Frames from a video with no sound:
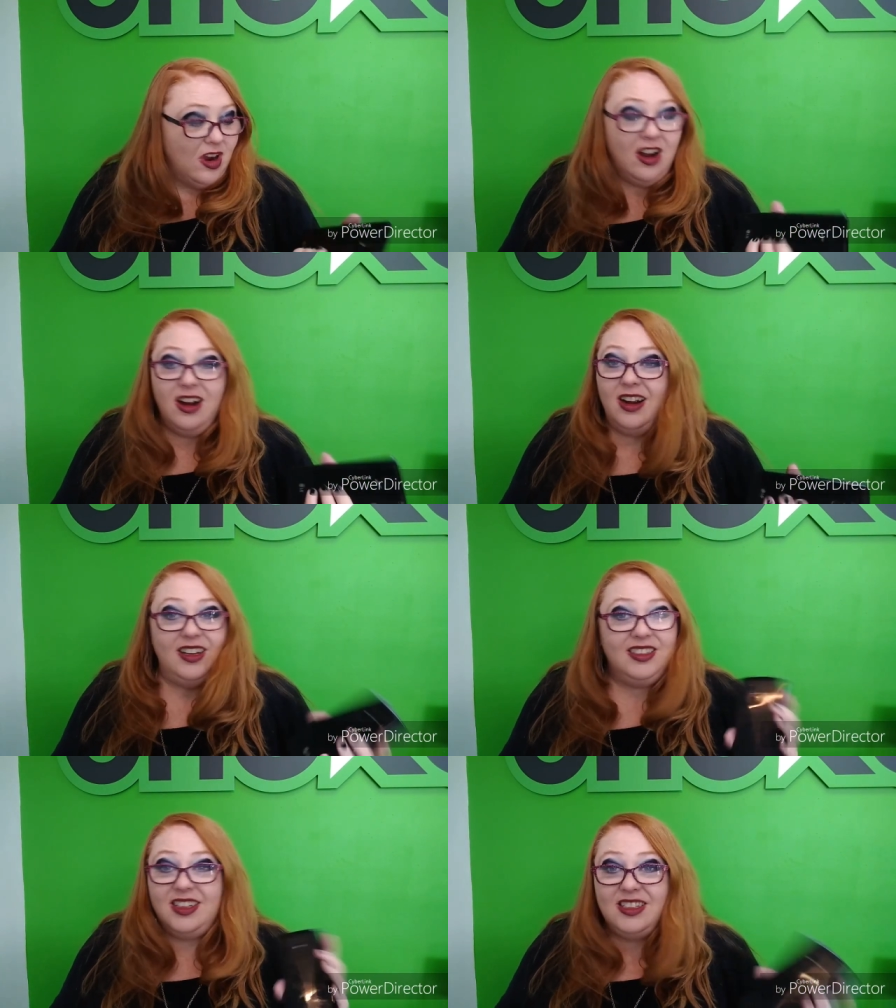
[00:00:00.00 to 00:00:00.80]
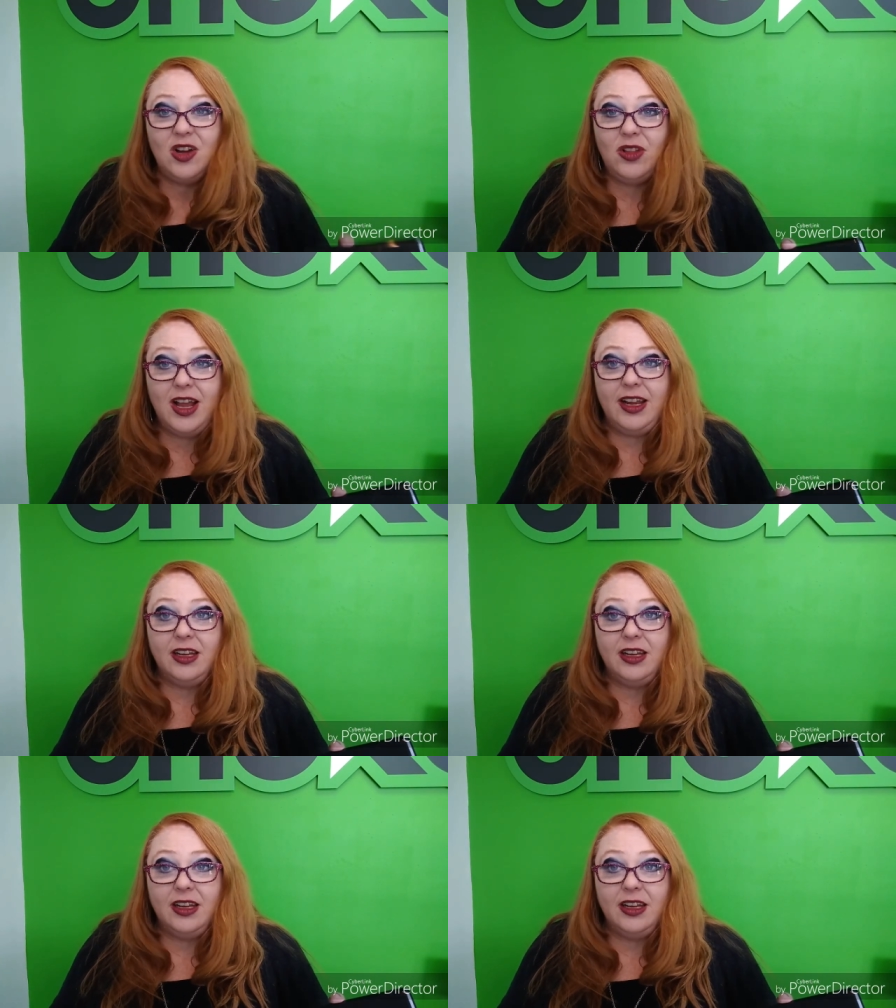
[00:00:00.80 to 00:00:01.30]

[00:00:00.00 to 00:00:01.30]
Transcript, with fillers: Don't like